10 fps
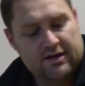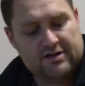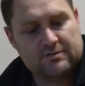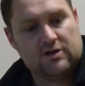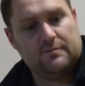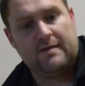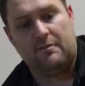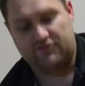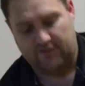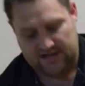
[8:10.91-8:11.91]
This one will be
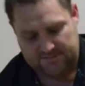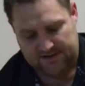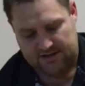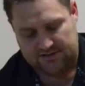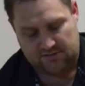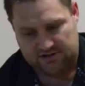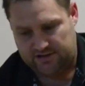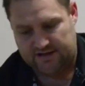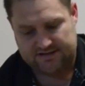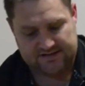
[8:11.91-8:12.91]
my transmitter, so I'll
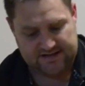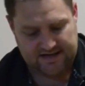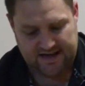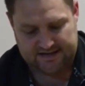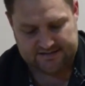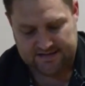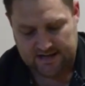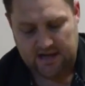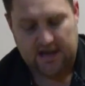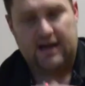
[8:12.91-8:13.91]
turn that to TX.